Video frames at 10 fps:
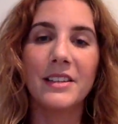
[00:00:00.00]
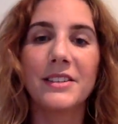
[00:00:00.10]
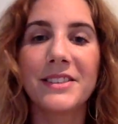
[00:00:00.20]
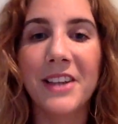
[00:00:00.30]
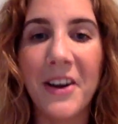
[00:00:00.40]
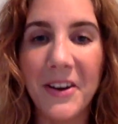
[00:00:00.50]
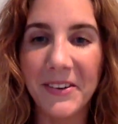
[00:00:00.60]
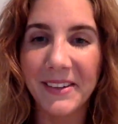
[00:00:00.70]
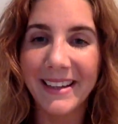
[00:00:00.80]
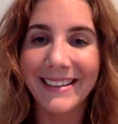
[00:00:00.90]
So,
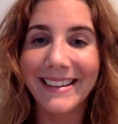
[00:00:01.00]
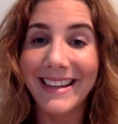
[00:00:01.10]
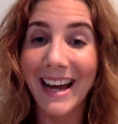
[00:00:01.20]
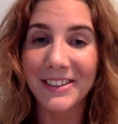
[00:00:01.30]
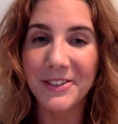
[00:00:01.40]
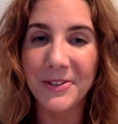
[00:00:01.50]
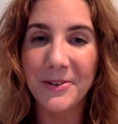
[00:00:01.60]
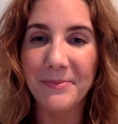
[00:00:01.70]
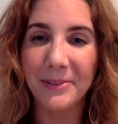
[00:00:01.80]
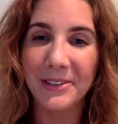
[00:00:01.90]

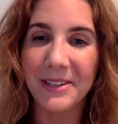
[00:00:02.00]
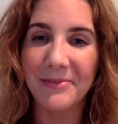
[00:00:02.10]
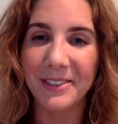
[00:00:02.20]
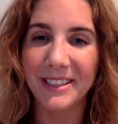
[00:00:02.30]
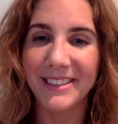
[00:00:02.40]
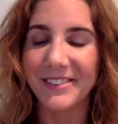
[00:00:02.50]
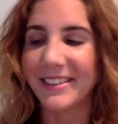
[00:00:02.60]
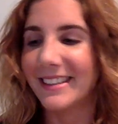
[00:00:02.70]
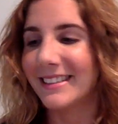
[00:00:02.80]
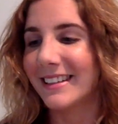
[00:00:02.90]
natural body
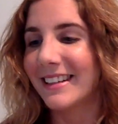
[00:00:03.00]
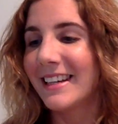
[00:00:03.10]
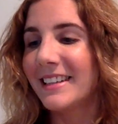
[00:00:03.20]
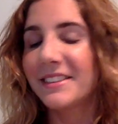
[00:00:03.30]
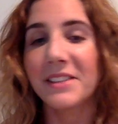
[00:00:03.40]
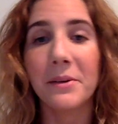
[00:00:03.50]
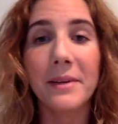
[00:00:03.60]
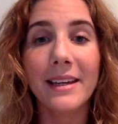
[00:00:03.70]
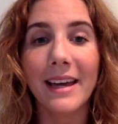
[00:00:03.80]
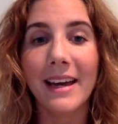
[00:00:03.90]
moisturiser. So
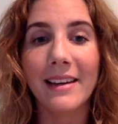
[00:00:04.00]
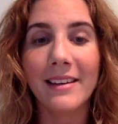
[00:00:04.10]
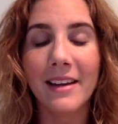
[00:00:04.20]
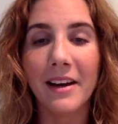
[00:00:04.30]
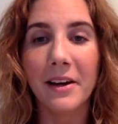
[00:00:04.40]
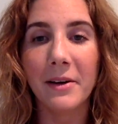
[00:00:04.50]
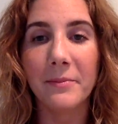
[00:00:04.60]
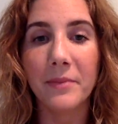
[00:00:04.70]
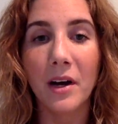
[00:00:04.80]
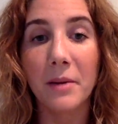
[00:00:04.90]
again,
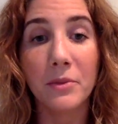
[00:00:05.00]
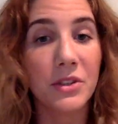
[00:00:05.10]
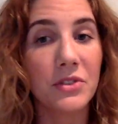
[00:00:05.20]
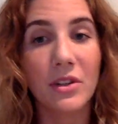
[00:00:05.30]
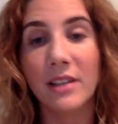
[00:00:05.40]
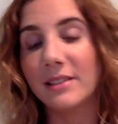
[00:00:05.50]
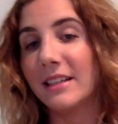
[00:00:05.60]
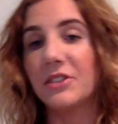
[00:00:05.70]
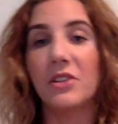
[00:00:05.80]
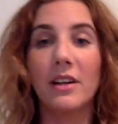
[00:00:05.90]
I moisturise
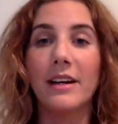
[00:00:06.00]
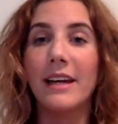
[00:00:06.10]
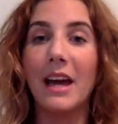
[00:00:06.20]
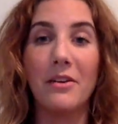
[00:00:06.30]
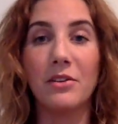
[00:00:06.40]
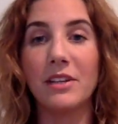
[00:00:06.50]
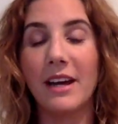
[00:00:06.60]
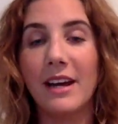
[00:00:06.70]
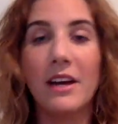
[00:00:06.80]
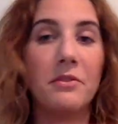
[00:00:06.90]
literally like every
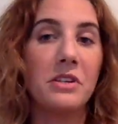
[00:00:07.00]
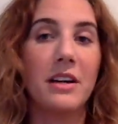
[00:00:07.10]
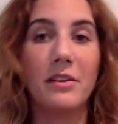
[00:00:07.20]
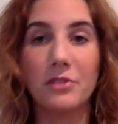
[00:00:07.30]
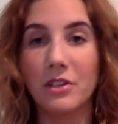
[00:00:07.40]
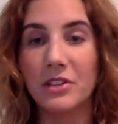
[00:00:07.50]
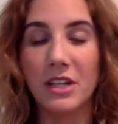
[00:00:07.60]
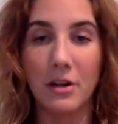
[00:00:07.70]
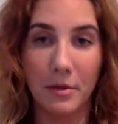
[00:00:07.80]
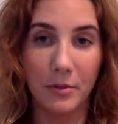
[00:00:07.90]
day. Every day after I
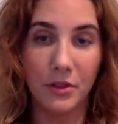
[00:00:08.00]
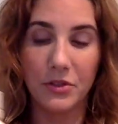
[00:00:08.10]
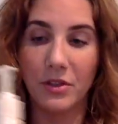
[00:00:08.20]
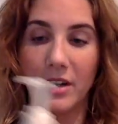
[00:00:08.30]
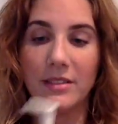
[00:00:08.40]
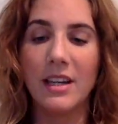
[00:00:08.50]
shower I moisturise.